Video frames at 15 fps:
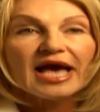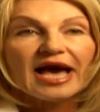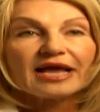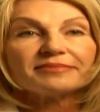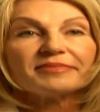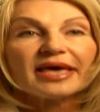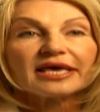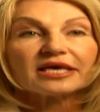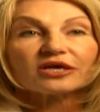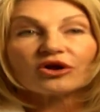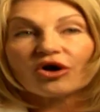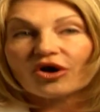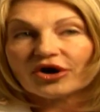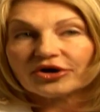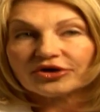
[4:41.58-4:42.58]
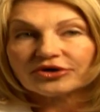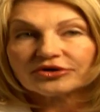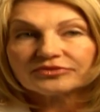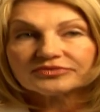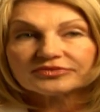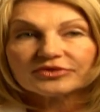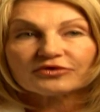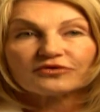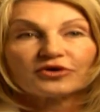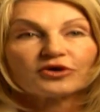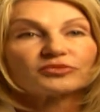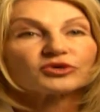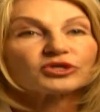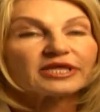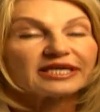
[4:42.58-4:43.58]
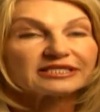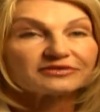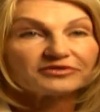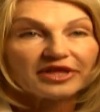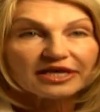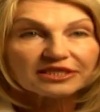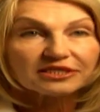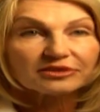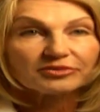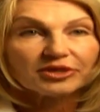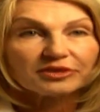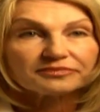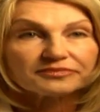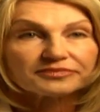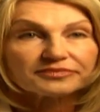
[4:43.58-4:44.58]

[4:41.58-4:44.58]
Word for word: and make it harder firm or less flexible.